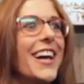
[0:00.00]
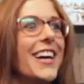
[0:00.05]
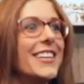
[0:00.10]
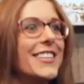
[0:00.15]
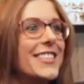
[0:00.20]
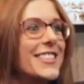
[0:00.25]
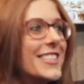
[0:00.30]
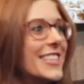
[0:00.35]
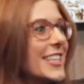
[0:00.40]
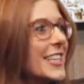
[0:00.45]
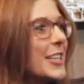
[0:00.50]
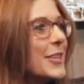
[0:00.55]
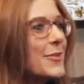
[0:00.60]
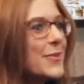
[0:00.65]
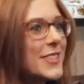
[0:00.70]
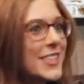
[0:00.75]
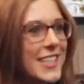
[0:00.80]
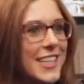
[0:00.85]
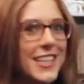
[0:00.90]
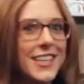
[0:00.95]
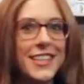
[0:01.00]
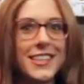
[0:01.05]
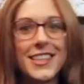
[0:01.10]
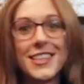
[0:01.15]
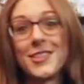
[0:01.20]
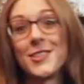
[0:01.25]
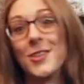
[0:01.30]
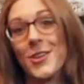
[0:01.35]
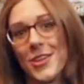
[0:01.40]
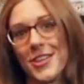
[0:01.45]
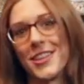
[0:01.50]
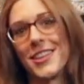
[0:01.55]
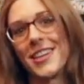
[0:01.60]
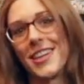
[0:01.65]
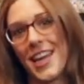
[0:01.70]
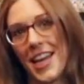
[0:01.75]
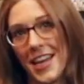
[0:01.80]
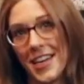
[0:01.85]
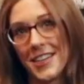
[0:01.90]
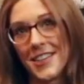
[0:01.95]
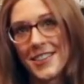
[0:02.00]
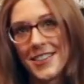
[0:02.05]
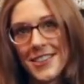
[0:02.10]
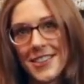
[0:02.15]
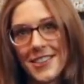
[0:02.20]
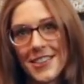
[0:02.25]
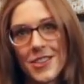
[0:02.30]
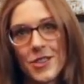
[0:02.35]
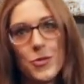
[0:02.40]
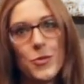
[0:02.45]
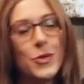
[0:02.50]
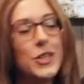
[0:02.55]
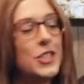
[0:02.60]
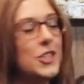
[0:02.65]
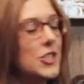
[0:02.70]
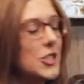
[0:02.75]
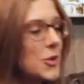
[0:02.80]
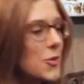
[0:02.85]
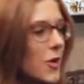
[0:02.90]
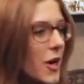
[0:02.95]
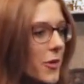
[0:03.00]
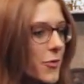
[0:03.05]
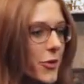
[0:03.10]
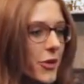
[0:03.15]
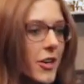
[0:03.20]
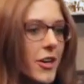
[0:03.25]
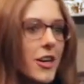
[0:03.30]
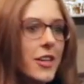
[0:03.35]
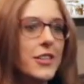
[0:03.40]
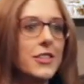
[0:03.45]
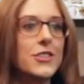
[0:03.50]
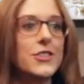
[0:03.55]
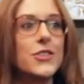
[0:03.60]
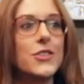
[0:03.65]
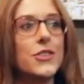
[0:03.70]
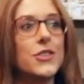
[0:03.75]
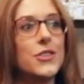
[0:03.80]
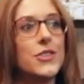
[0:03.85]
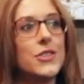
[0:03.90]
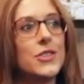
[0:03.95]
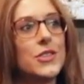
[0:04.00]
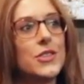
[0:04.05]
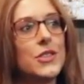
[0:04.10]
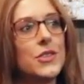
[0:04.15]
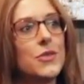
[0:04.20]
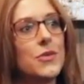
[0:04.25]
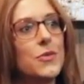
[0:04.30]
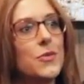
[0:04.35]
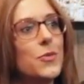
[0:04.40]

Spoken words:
It seems that that's not the case. We do want more concerts.